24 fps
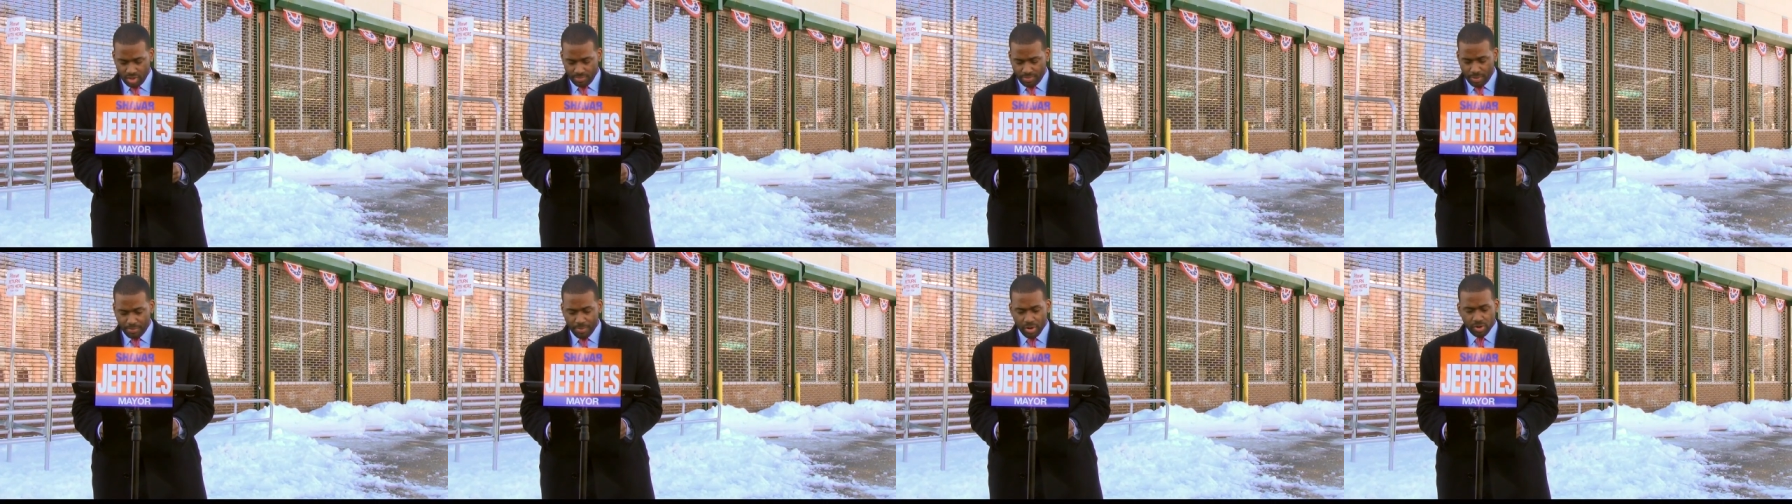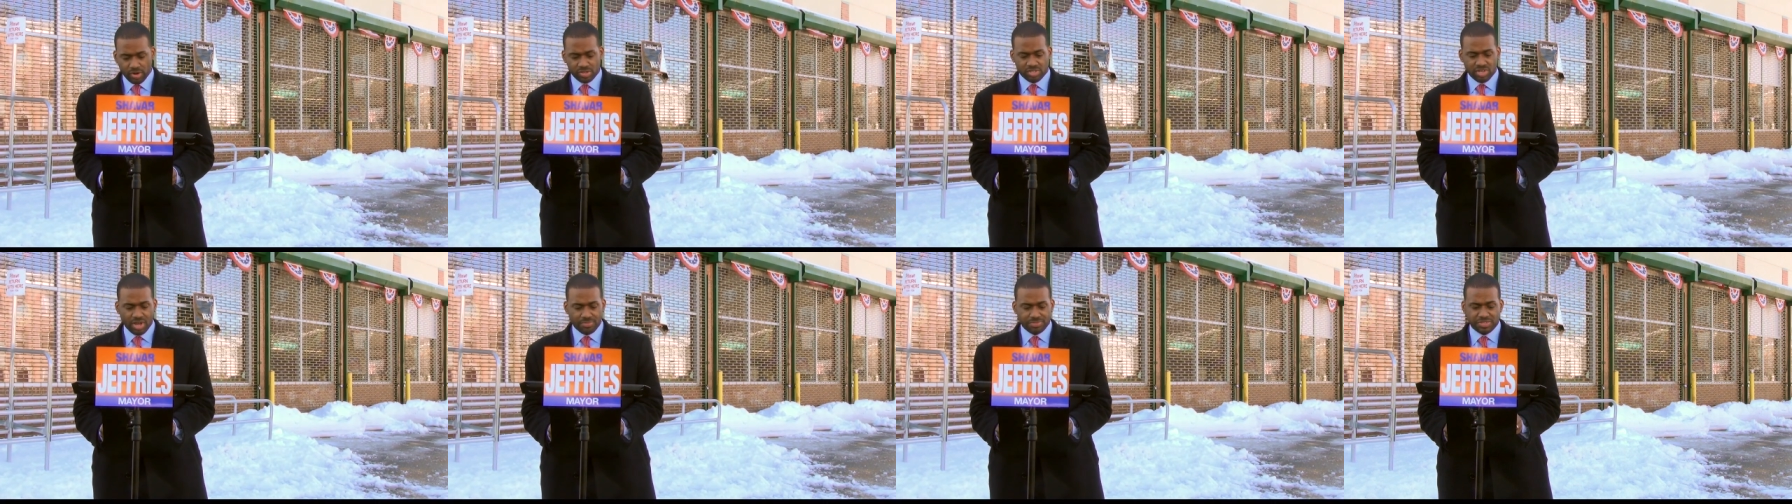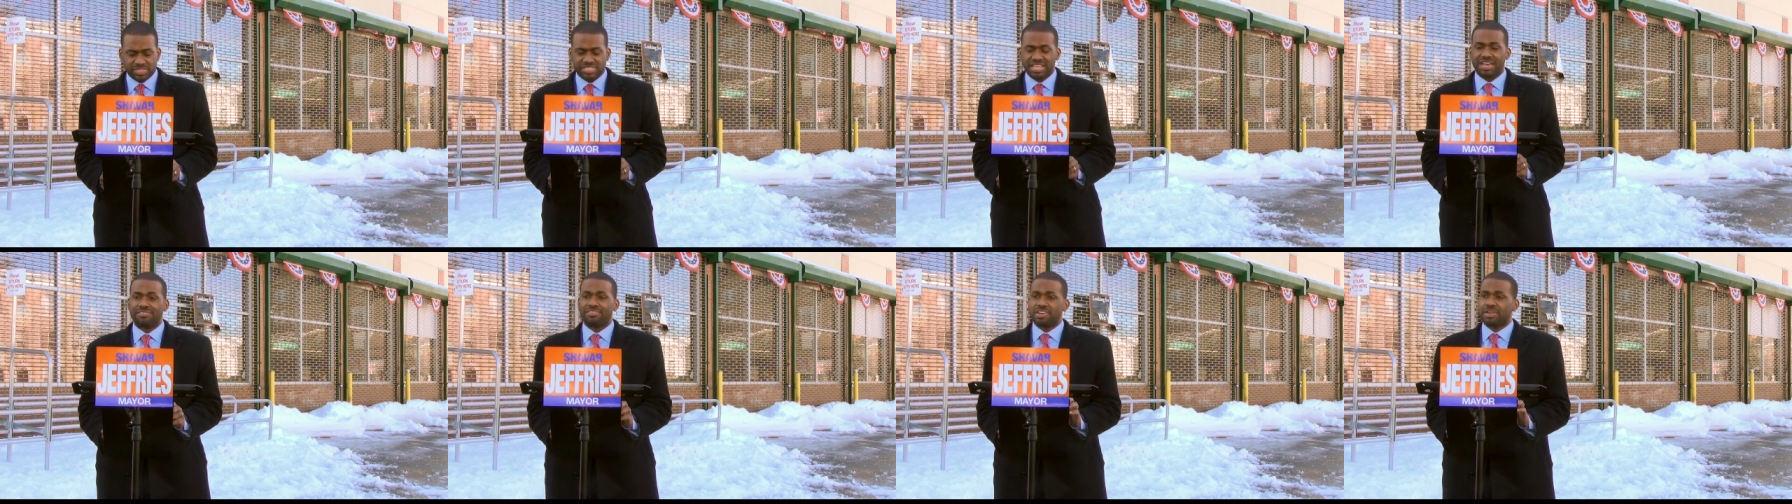But murders up
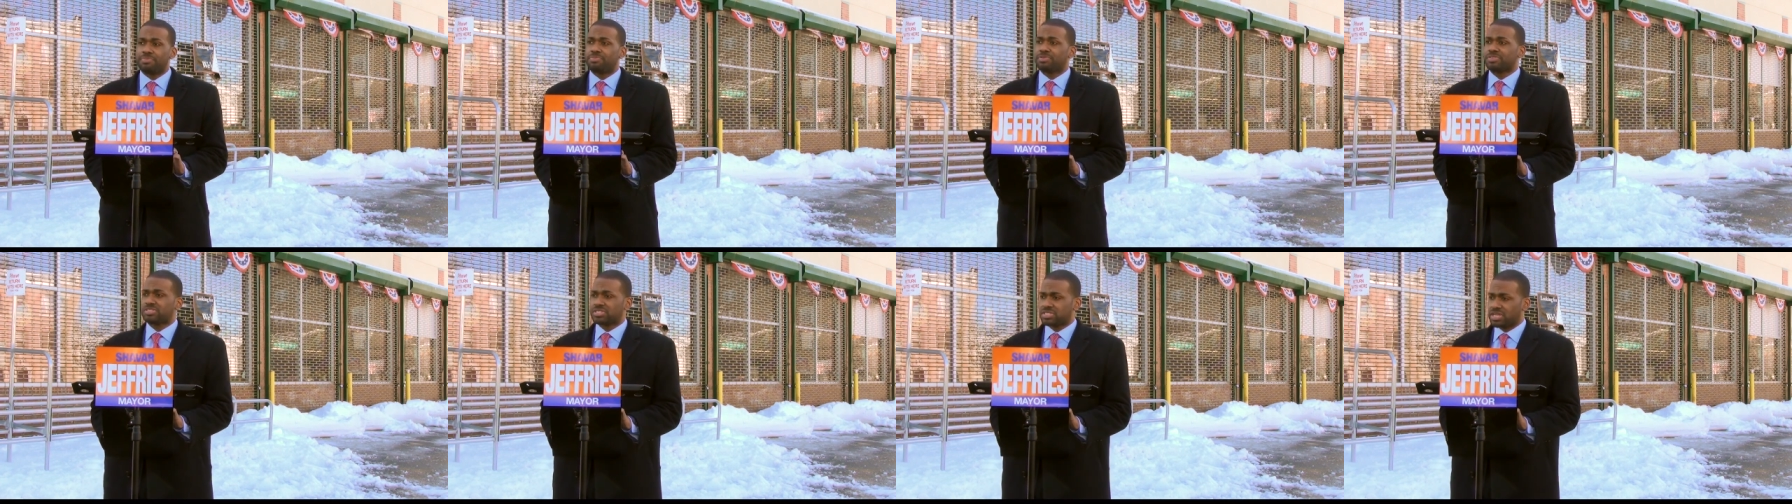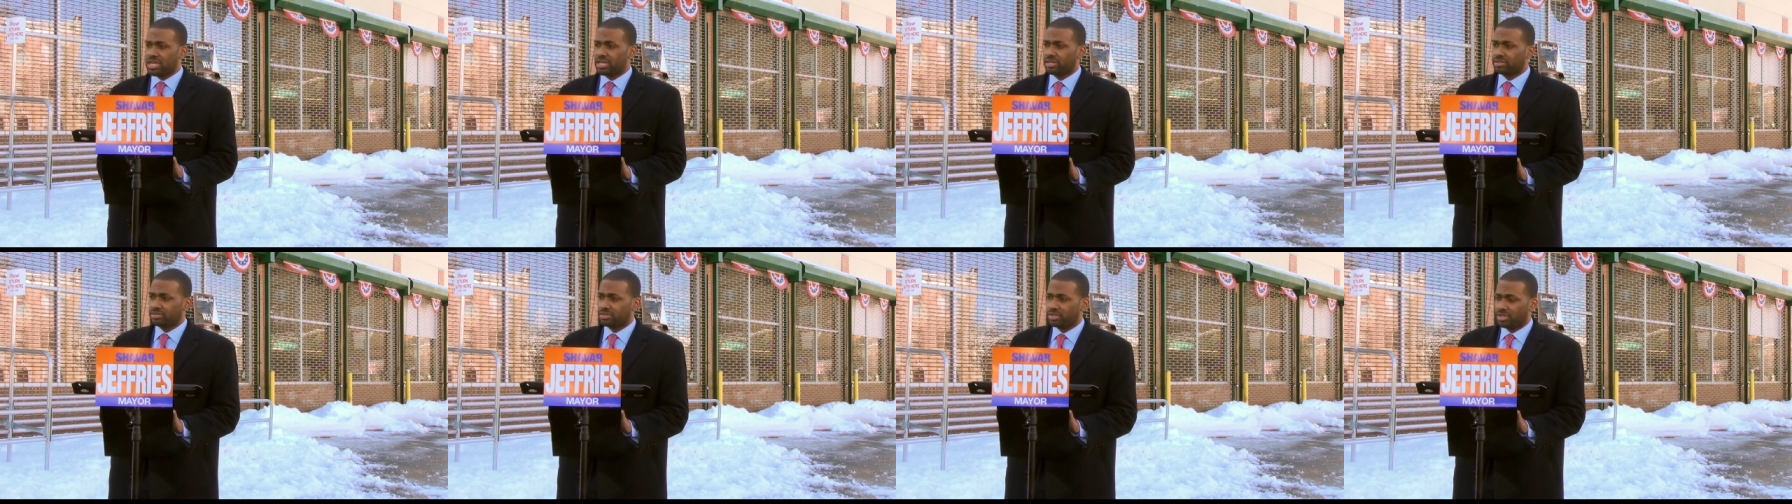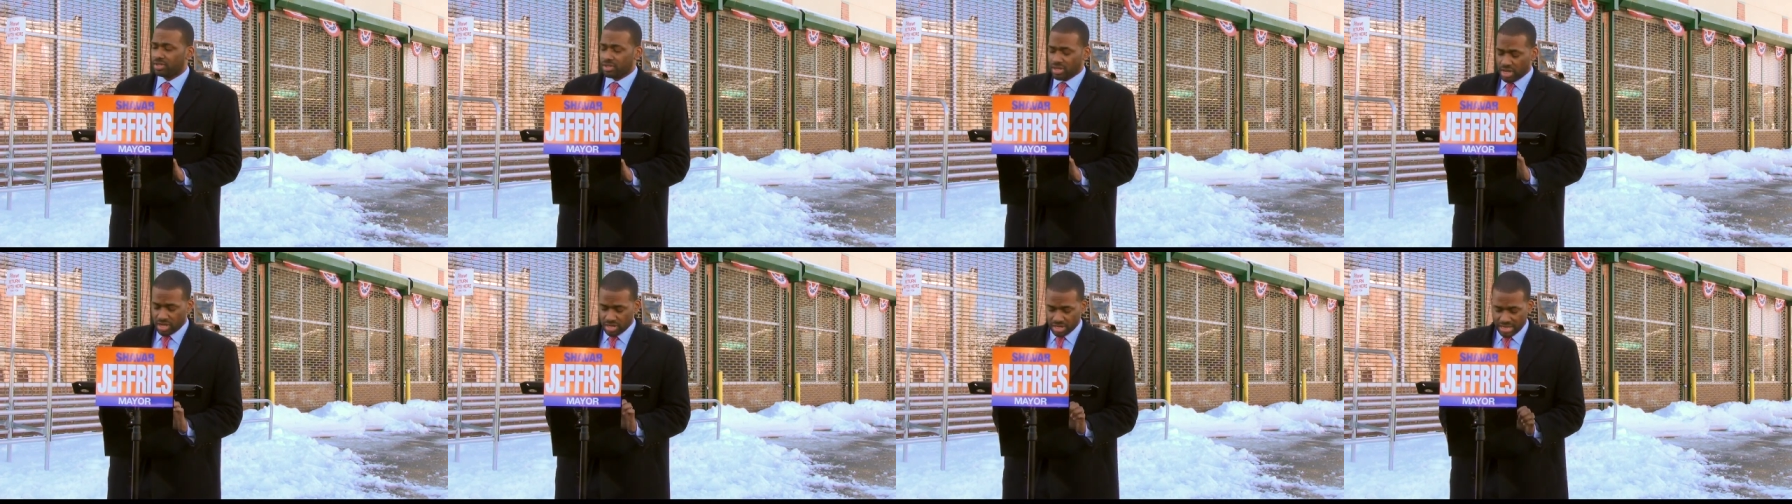70%
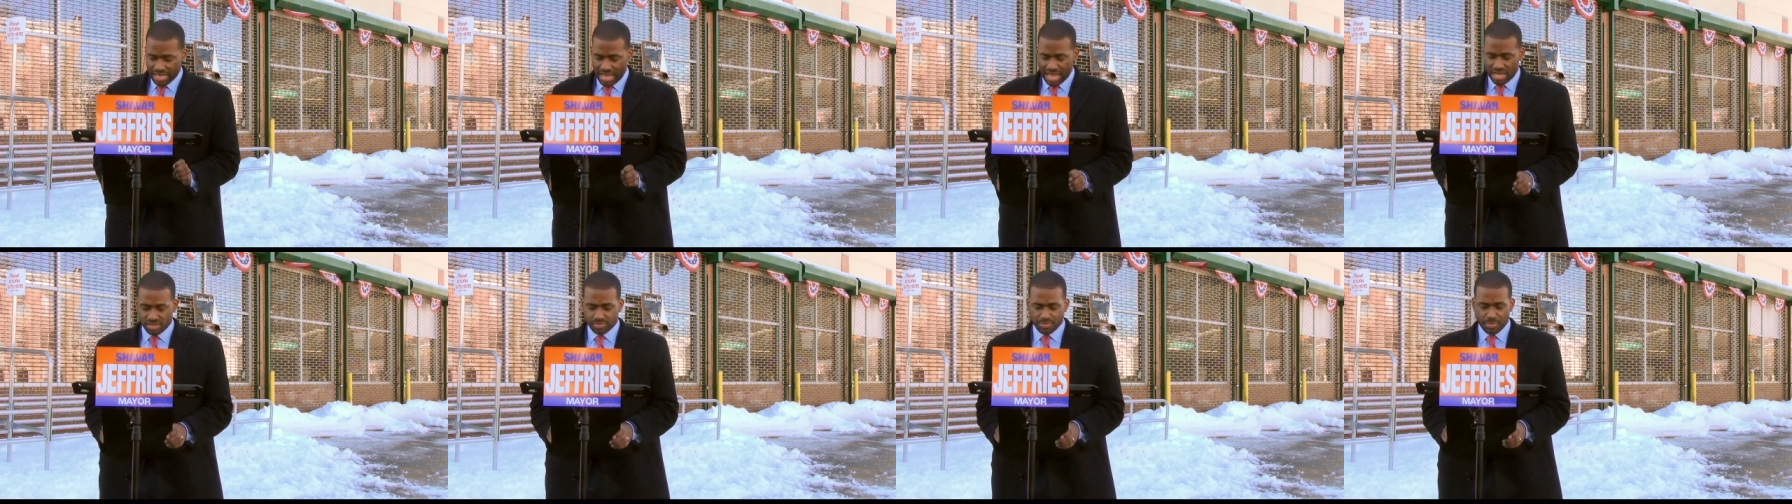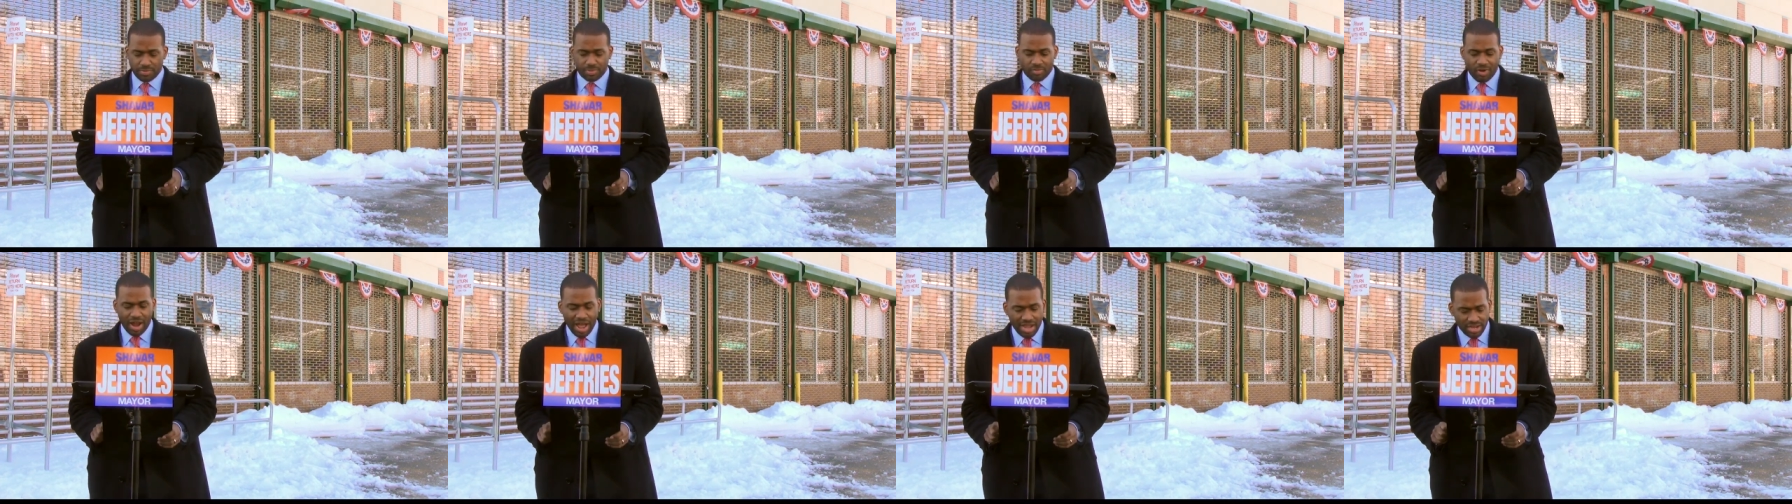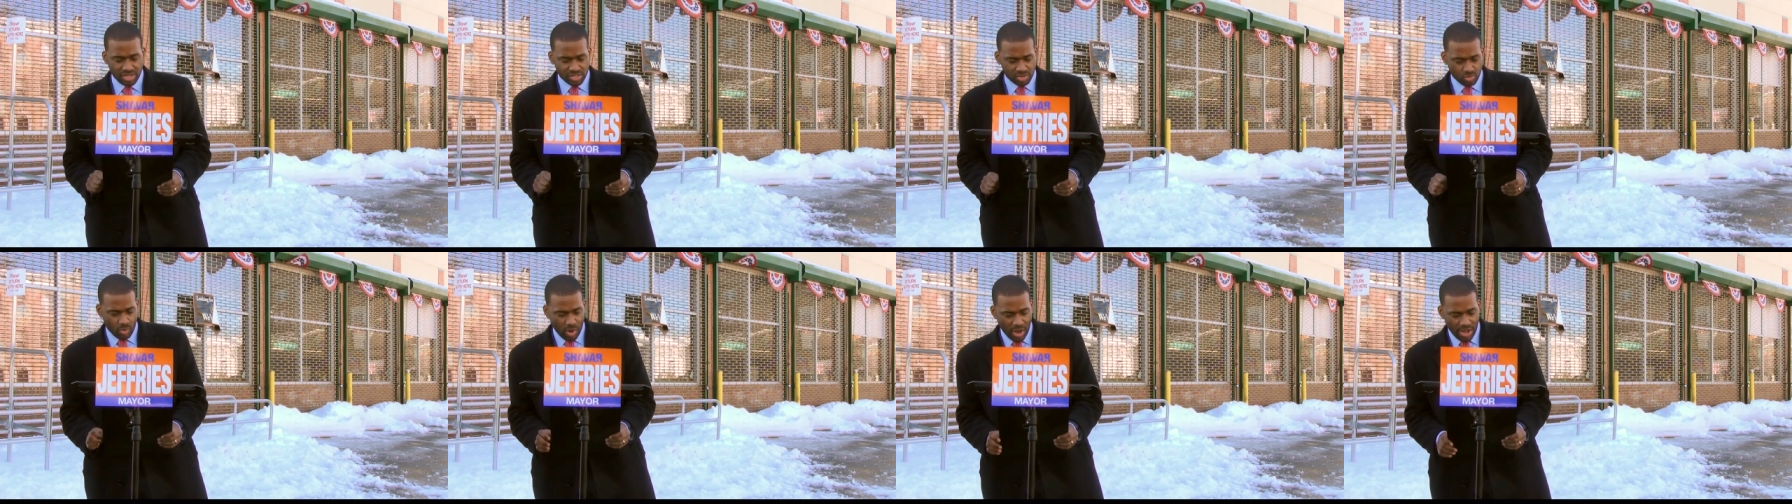under Councilman
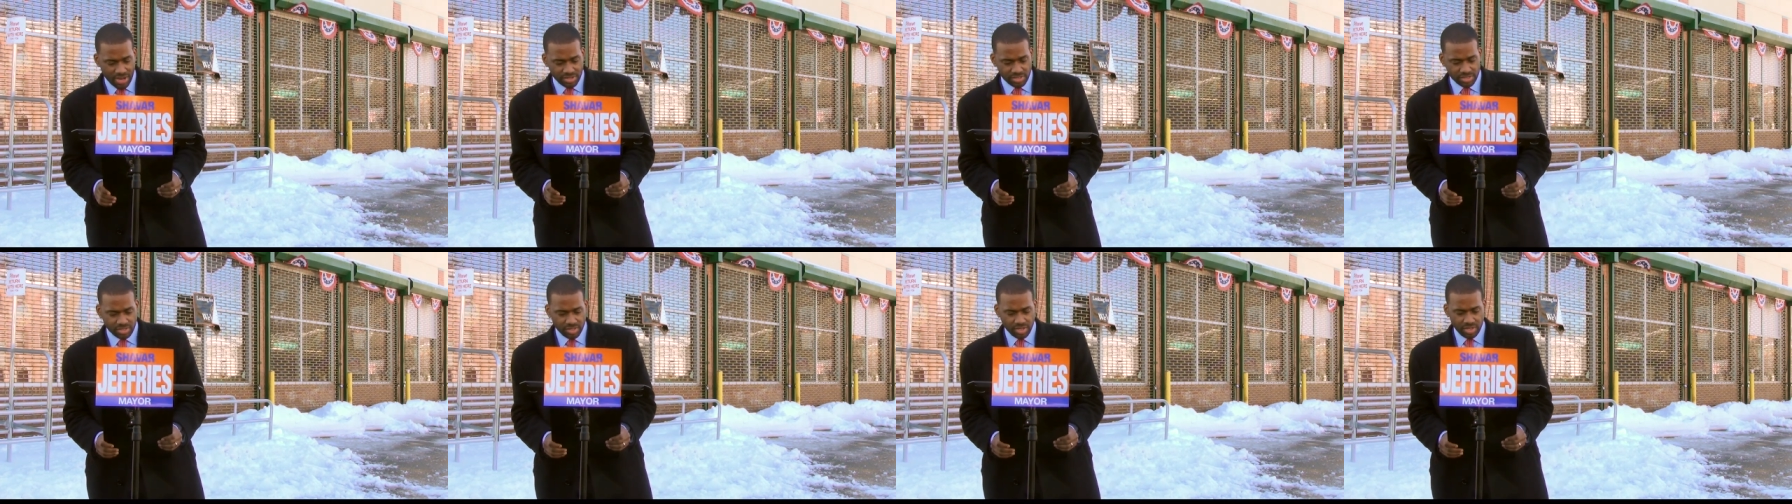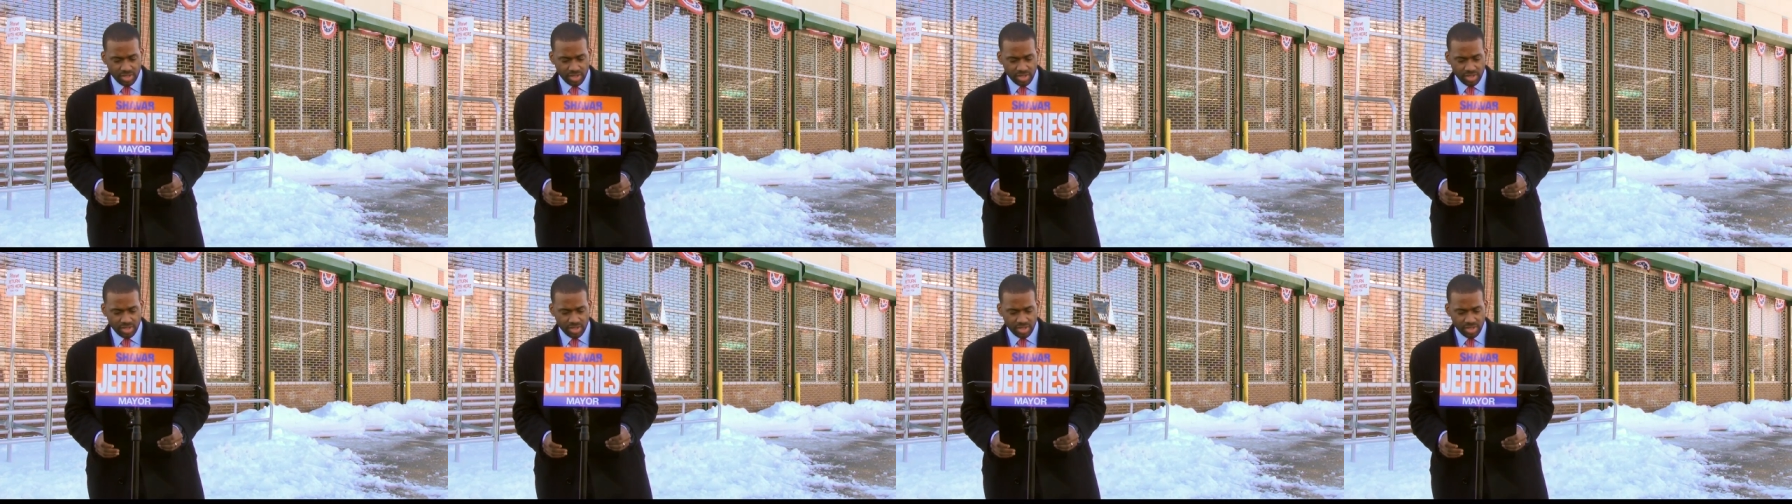Baraka's watch,